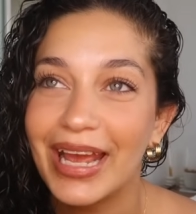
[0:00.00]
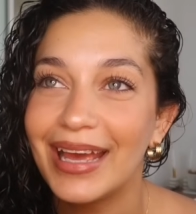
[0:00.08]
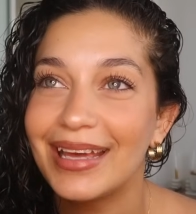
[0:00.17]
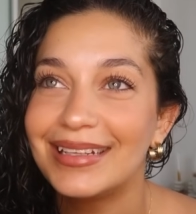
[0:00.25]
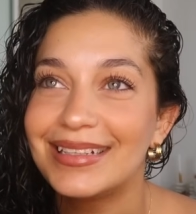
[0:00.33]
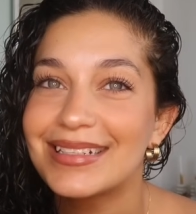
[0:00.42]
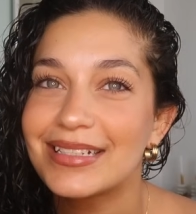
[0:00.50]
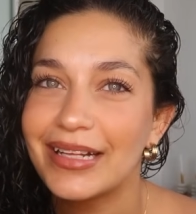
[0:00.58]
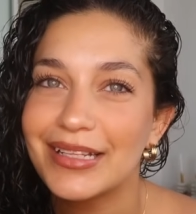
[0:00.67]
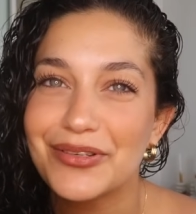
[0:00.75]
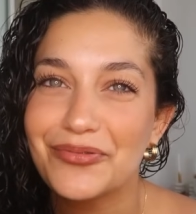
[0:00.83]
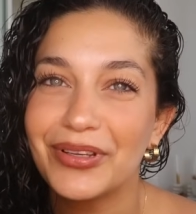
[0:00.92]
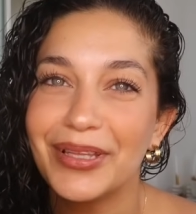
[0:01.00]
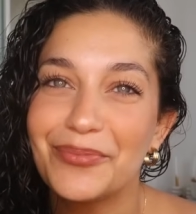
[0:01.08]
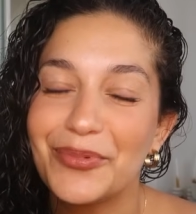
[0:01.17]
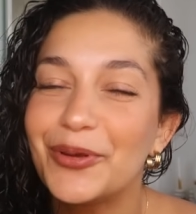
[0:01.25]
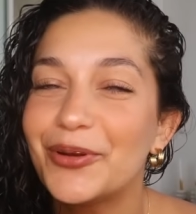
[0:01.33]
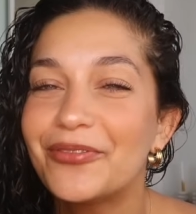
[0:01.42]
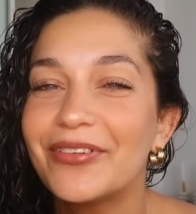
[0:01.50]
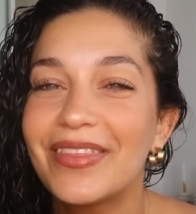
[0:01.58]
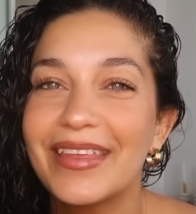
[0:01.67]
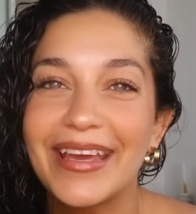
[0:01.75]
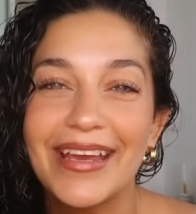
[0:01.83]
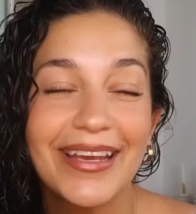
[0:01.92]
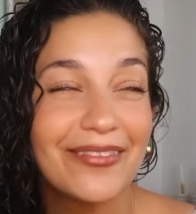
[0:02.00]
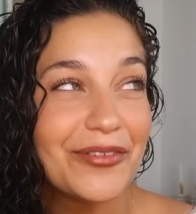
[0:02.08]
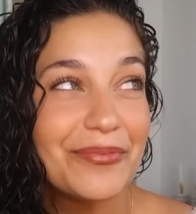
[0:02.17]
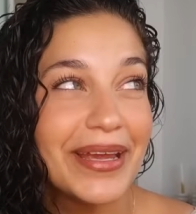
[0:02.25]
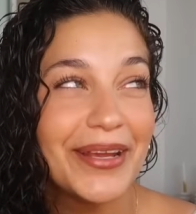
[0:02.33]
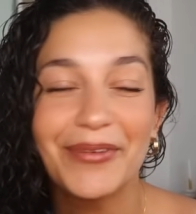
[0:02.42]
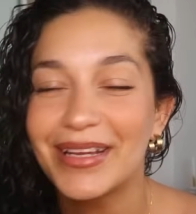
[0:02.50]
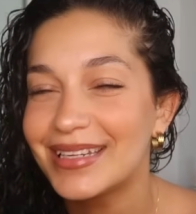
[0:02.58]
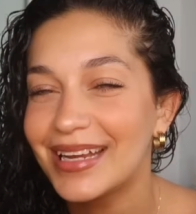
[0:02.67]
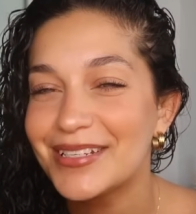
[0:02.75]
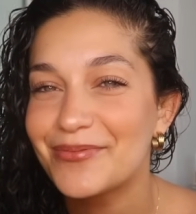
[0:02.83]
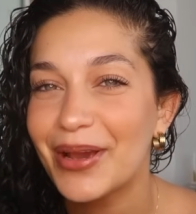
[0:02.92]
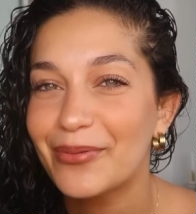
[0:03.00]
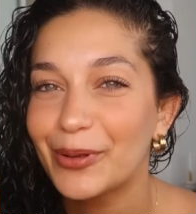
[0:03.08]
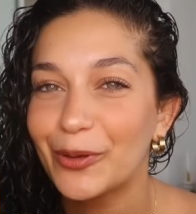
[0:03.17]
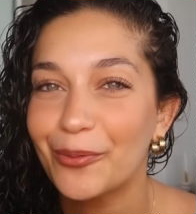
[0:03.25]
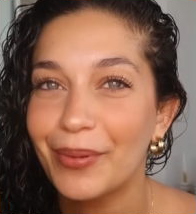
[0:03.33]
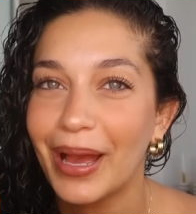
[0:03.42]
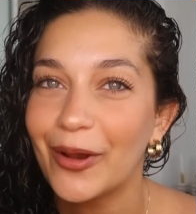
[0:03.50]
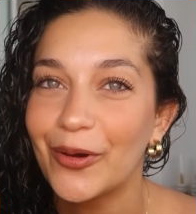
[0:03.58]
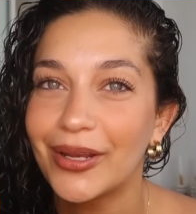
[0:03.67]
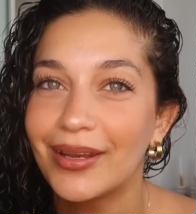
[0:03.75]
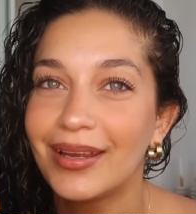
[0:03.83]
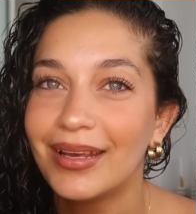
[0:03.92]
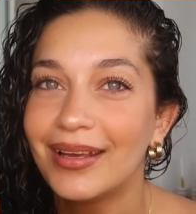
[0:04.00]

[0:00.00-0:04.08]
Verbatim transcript: And it's a really beautiful thing for me one day to be able to look back on